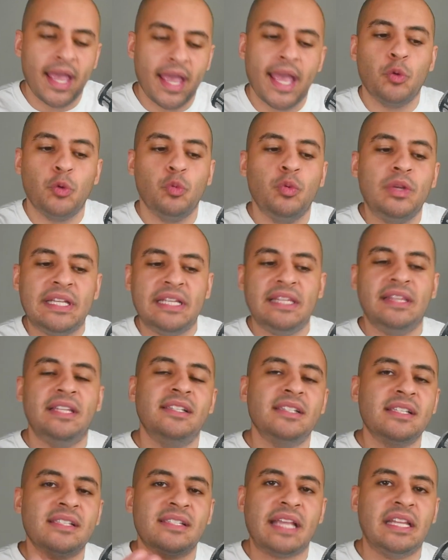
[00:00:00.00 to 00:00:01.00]
and we need
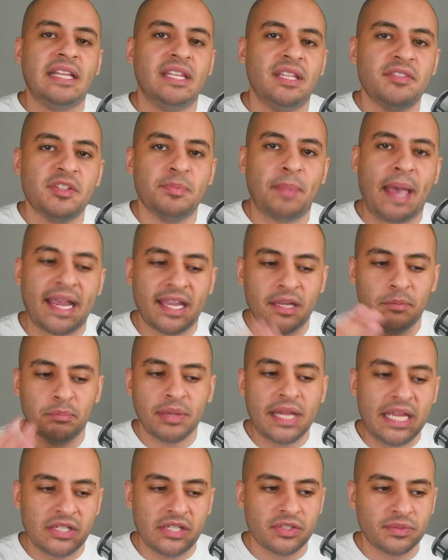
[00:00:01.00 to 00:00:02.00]
these incentives back in
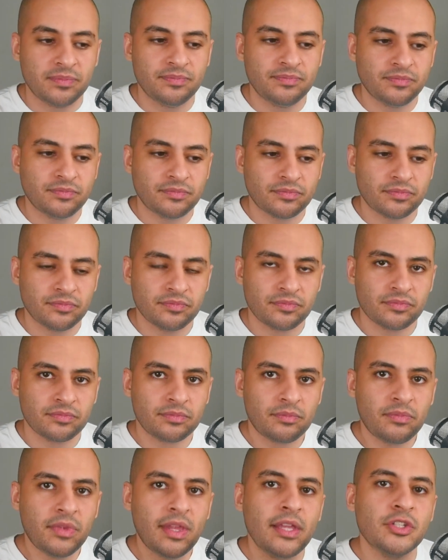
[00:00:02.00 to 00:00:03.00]
place.
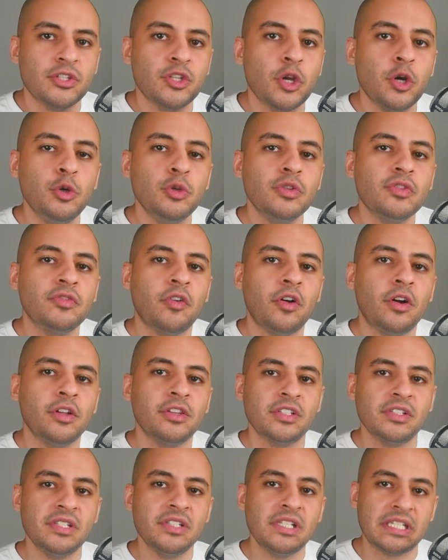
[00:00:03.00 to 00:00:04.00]
So whose
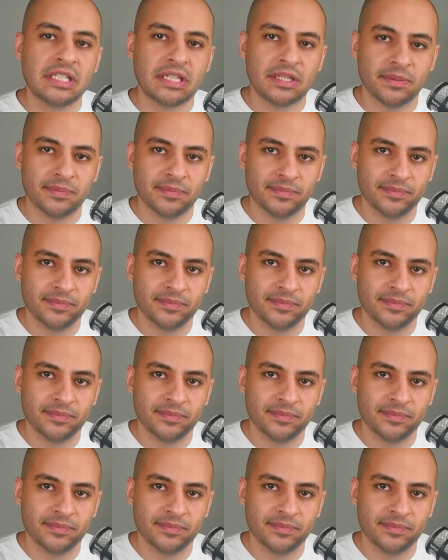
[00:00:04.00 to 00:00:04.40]
fault is it?